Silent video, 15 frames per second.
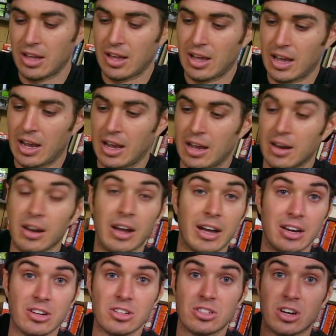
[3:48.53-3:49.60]
and I
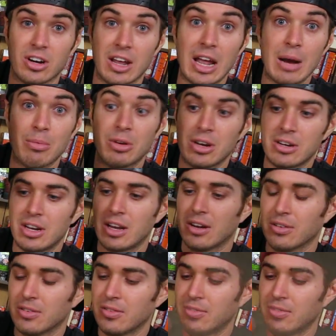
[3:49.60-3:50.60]
can just start hammering it down.